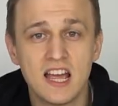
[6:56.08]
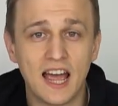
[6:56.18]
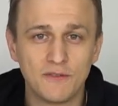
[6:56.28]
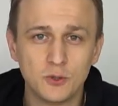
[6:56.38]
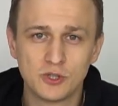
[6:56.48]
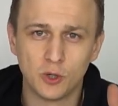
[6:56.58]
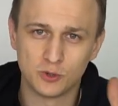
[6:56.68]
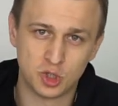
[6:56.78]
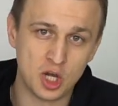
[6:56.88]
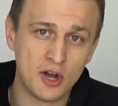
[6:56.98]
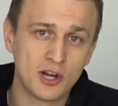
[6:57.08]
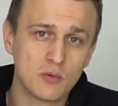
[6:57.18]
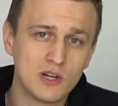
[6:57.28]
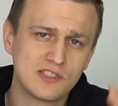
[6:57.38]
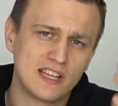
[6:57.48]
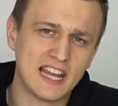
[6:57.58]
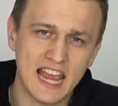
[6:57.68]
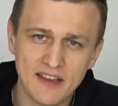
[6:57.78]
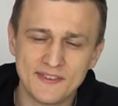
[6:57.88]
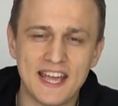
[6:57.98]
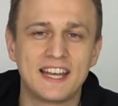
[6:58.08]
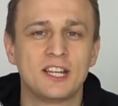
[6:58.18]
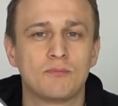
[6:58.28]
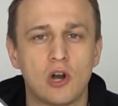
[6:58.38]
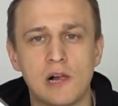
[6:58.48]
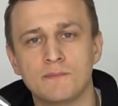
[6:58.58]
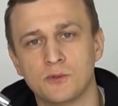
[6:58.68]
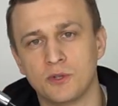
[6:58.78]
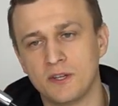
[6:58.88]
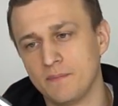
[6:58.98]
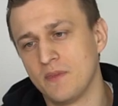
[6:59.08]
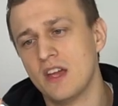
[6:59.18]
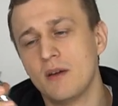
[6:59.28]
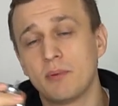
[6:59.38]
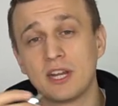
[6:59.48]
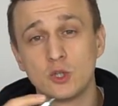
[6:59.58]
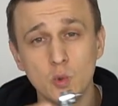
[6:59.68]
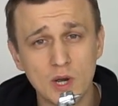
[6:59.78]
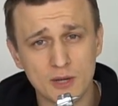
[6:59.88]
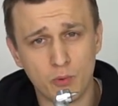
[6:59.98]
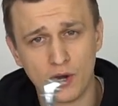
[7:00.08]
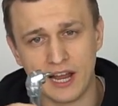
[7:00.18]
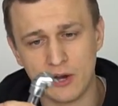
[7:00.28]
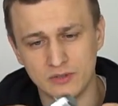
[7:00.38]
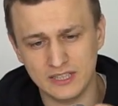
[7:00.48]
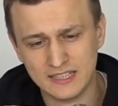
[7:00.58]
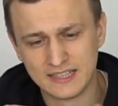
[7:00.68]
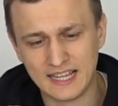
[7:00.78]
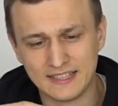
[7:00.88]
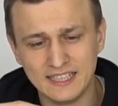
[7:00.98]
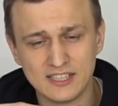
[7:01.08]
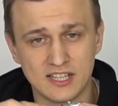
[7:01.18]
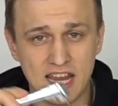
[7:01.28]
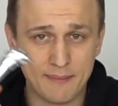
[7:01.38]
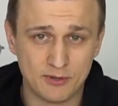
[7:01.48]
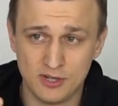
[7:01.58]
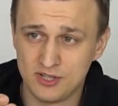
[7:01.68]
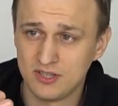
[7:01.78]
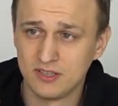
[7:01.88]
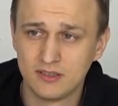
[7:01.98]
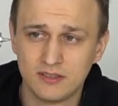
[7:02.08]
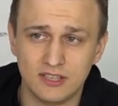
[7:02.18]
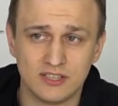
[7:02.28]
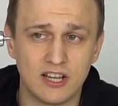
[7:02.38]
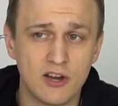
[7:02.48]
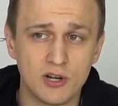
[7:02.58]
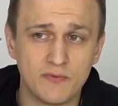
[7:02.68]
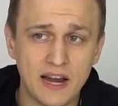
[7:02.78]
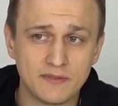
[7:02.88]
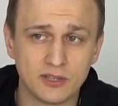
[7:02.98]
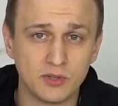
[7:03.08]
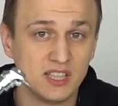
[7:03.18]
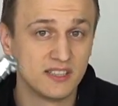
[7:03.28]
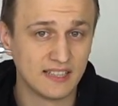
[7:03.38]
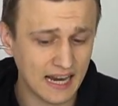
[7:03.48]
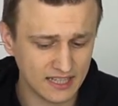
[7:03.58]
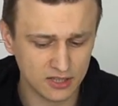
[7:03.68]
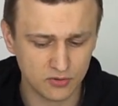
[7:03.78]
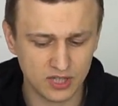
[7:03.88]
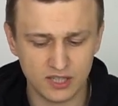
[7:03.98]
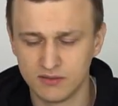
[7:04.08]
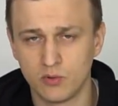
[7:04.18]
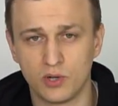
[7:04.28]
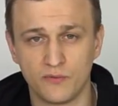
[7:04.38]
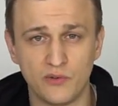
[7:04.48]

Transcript: I've used those generic ones and I haven't had any problems with them. But I do want to point out that these adapters, this 105 degree, 90 degree, or the